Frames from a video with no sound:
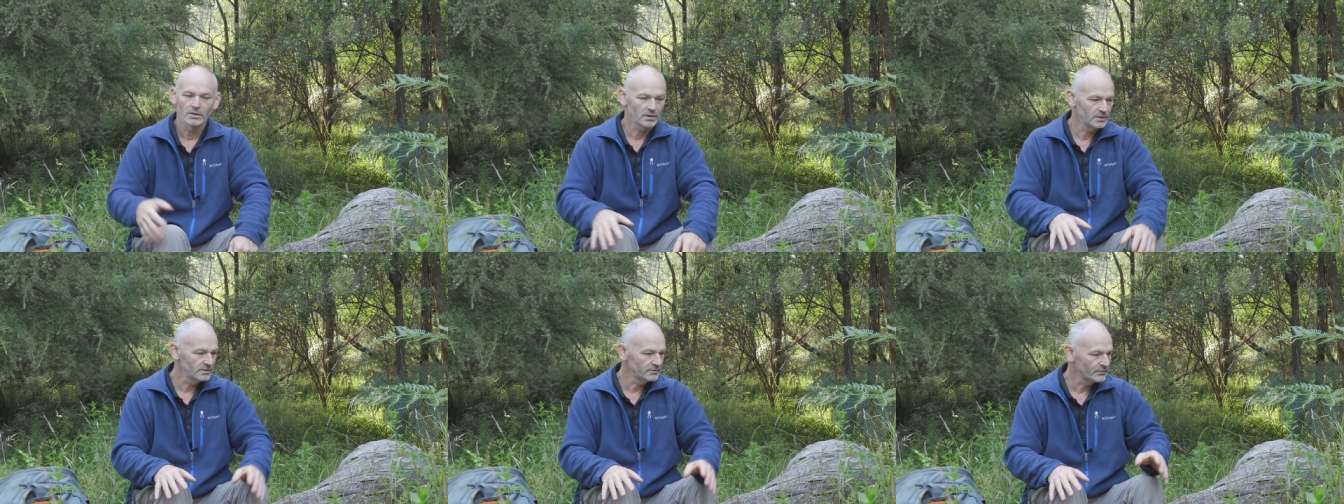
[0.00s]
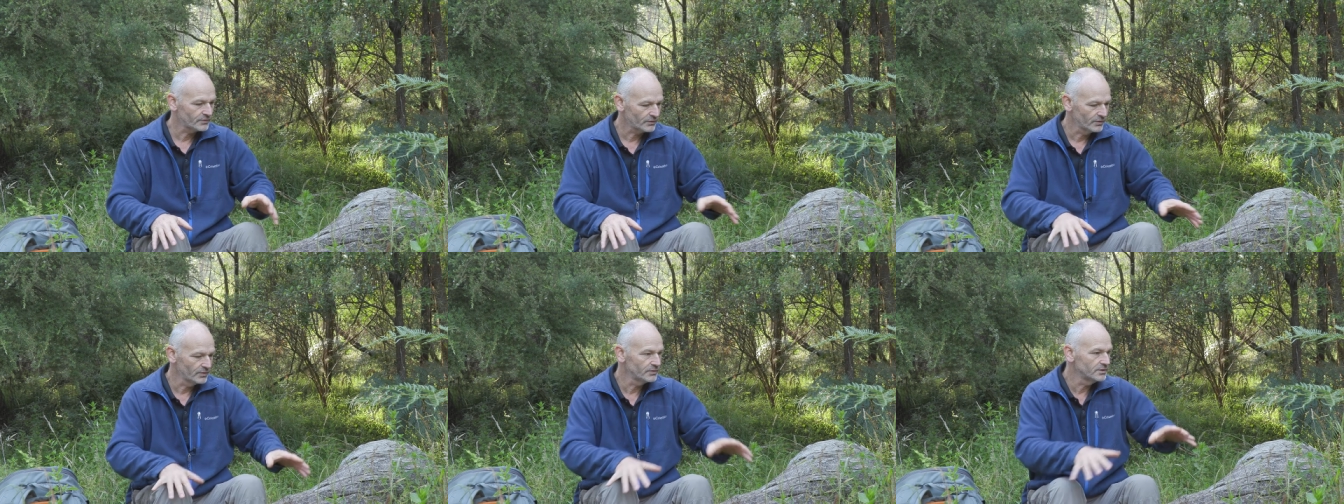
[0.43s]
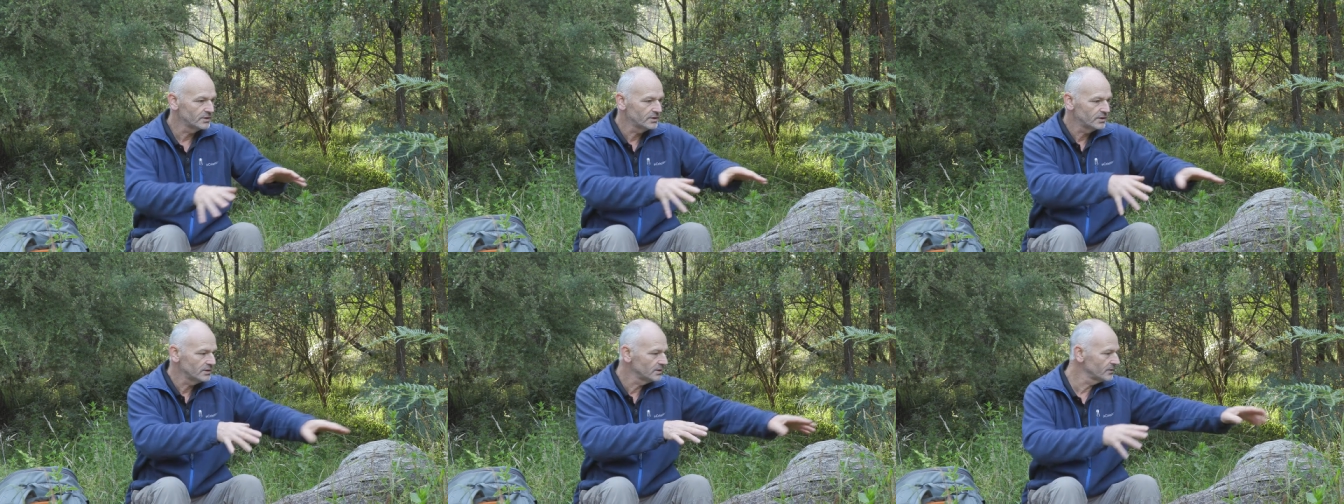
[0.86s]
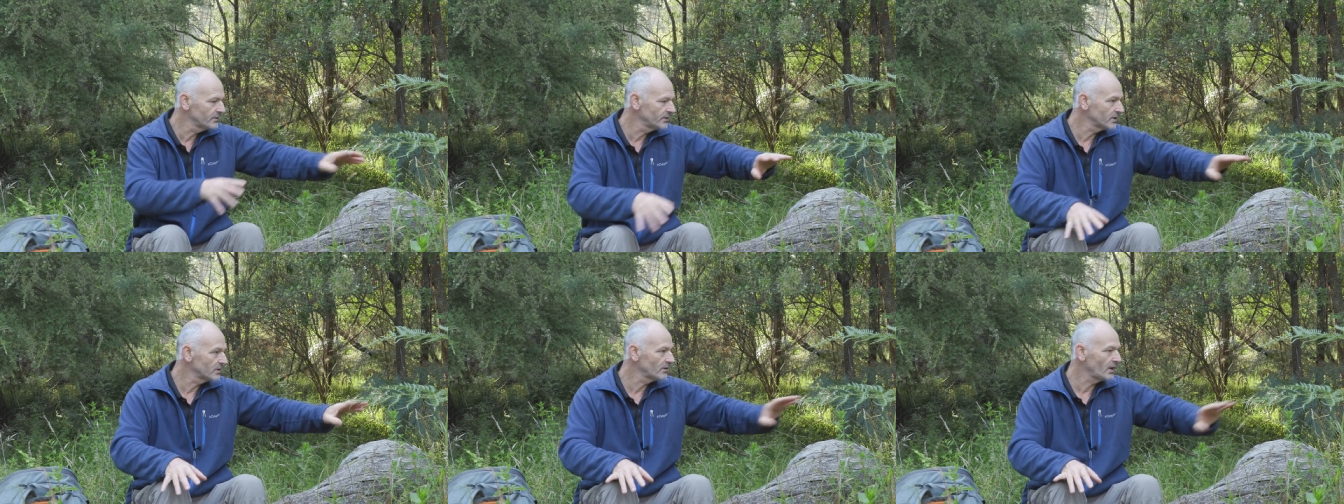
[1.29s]
and through the
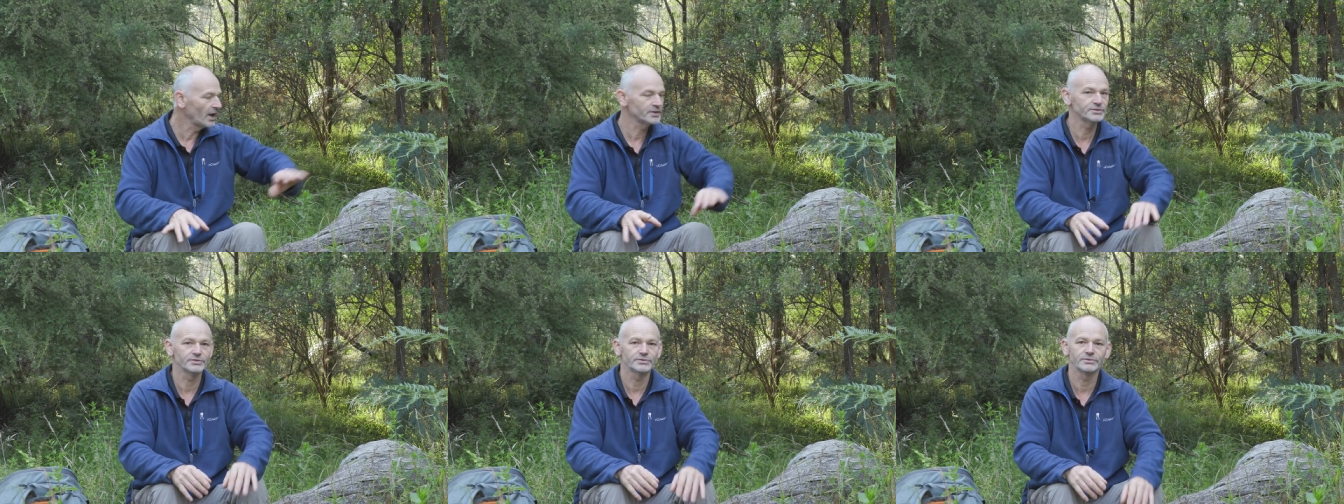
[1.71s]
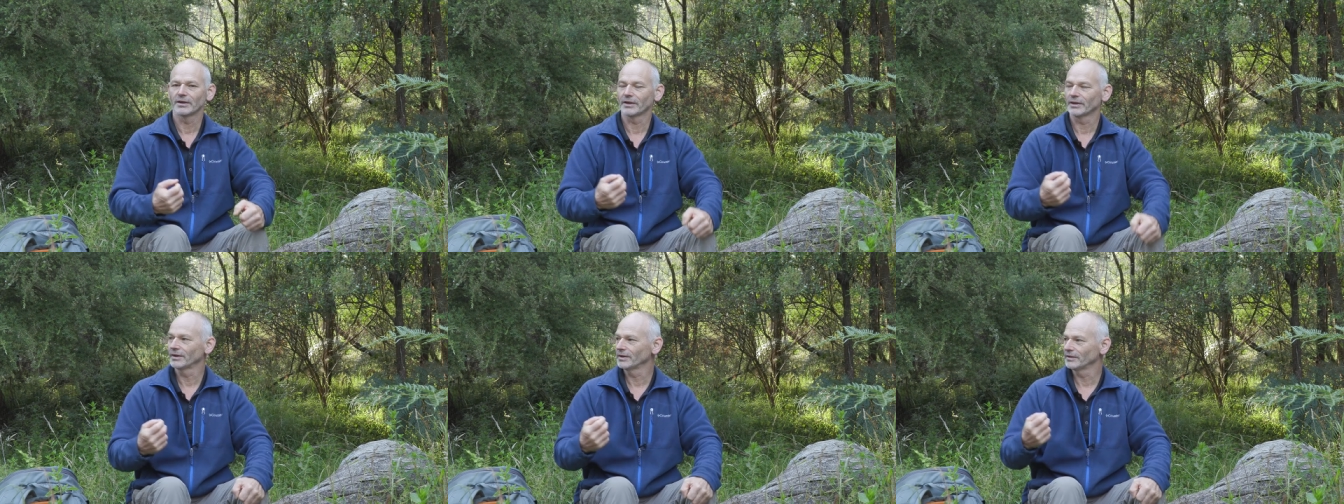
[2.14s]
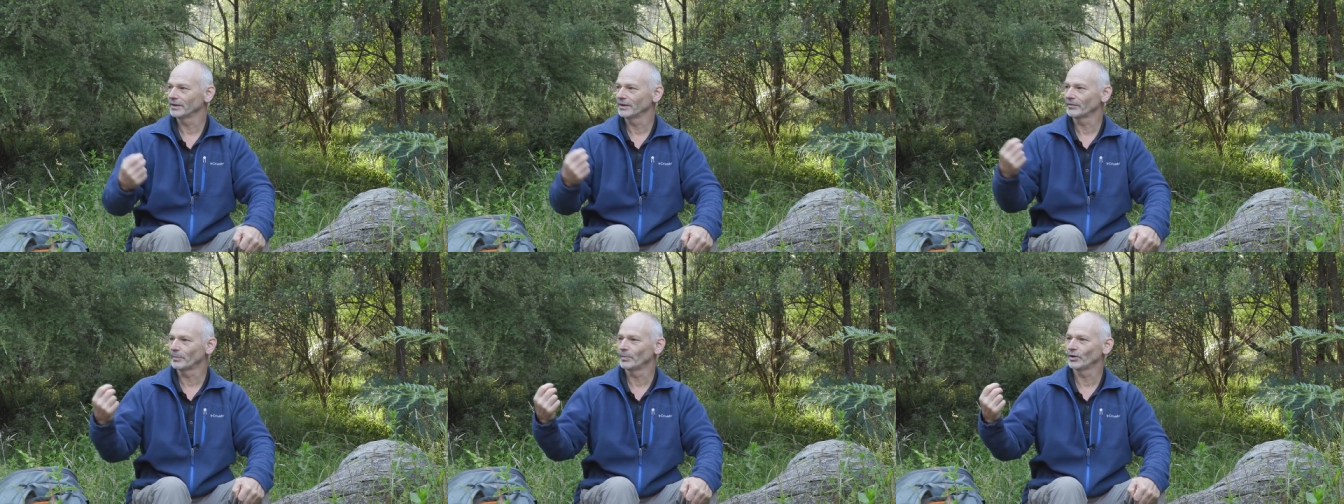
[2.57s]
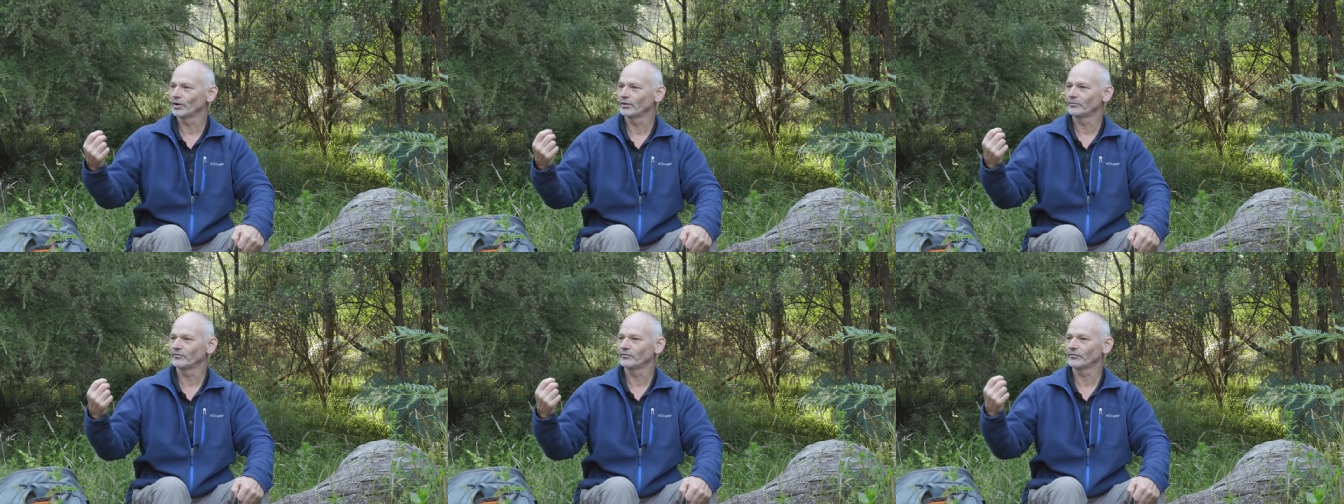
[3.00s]
thick grasses. Now, they, if a
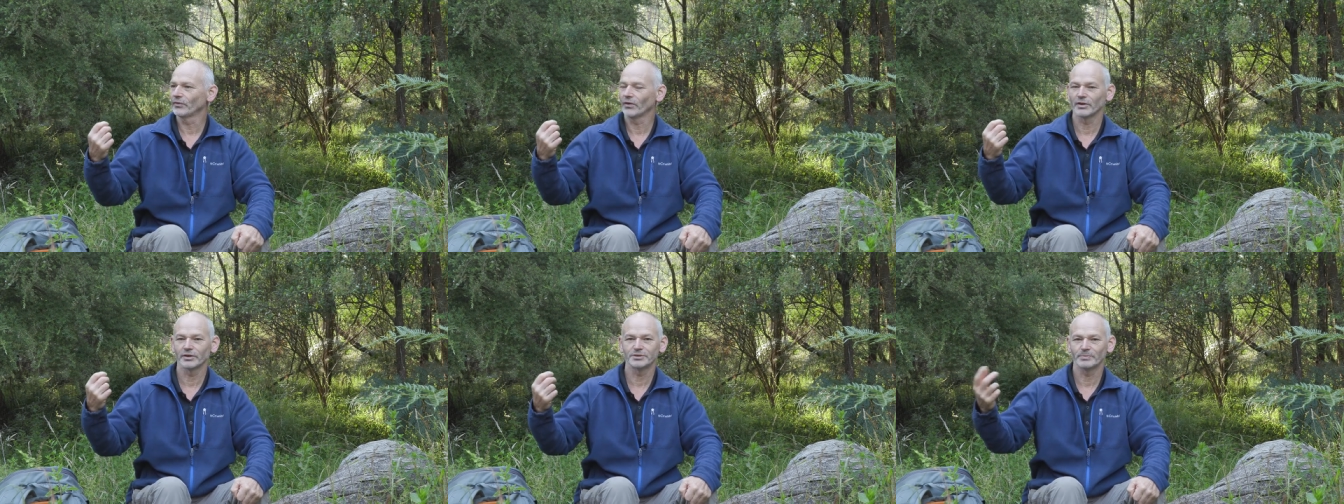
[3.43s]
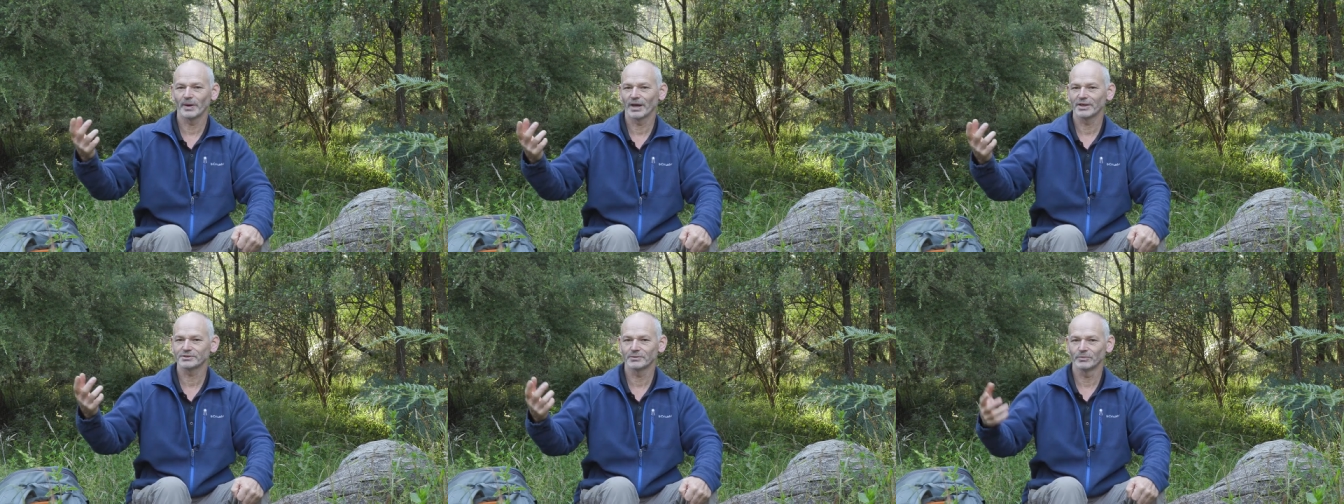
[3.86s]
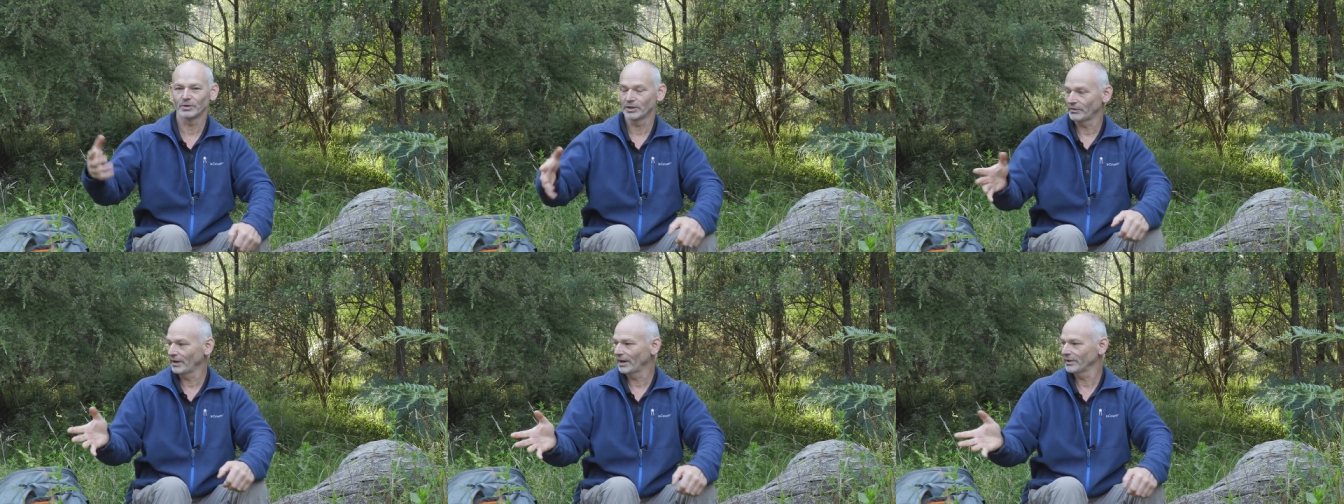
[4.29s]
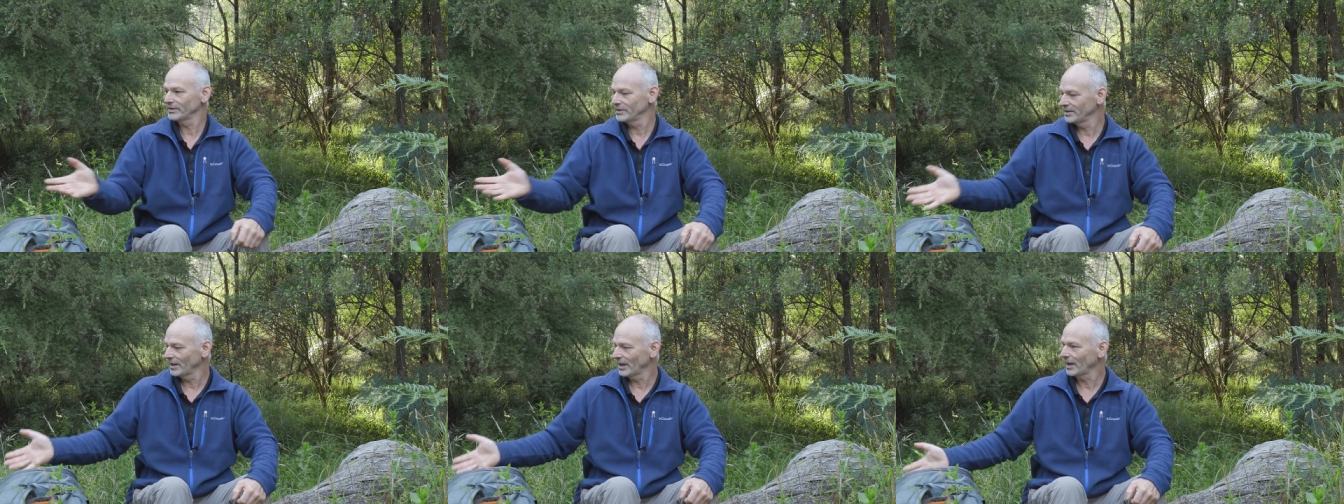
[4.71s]
bird flies past them when they're out
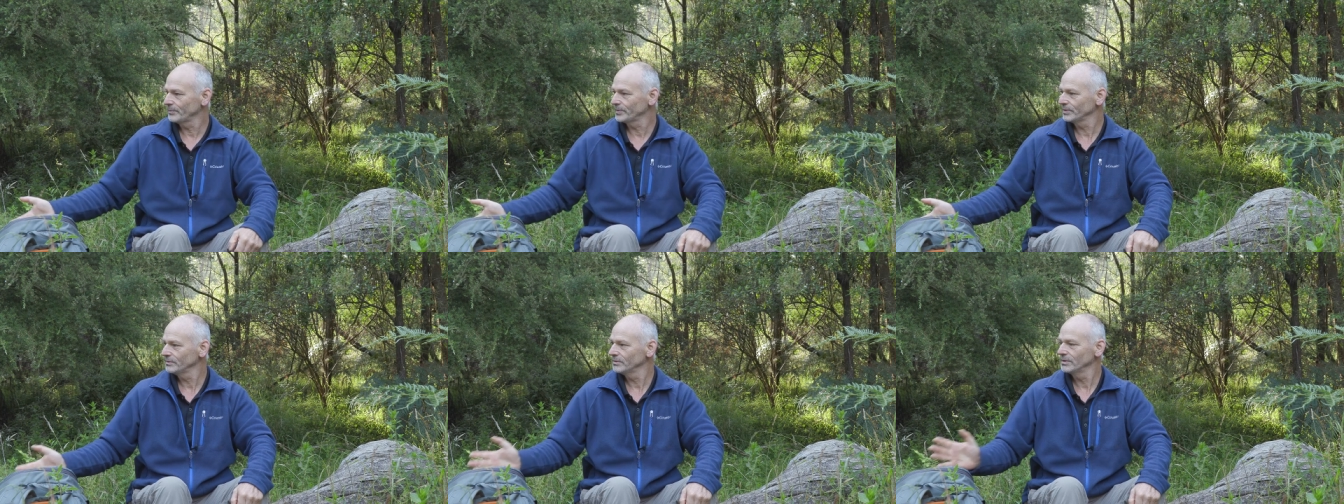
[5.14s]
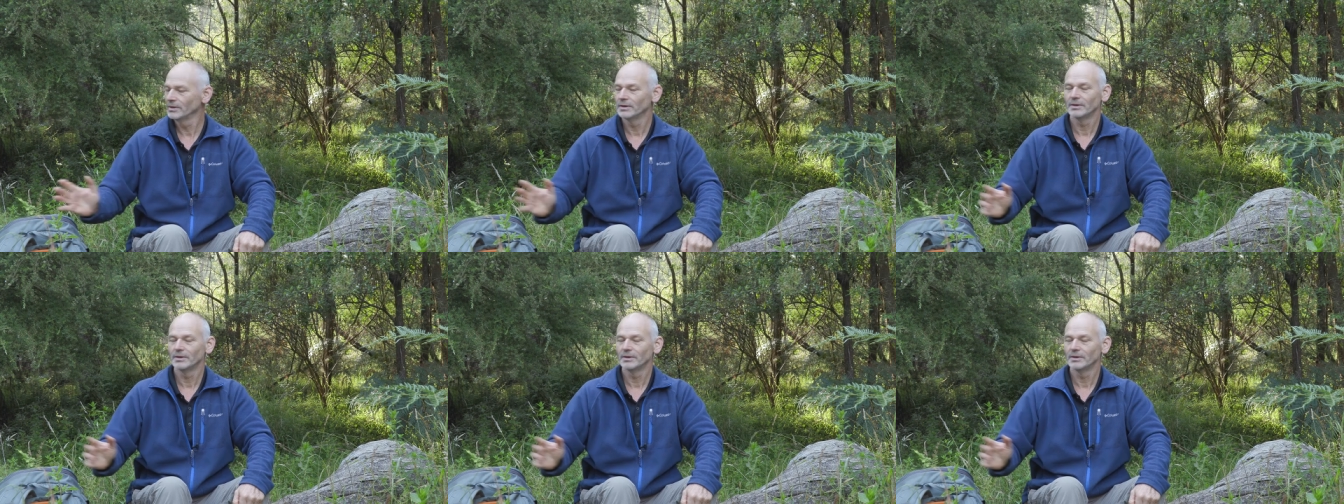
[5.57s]
in the open,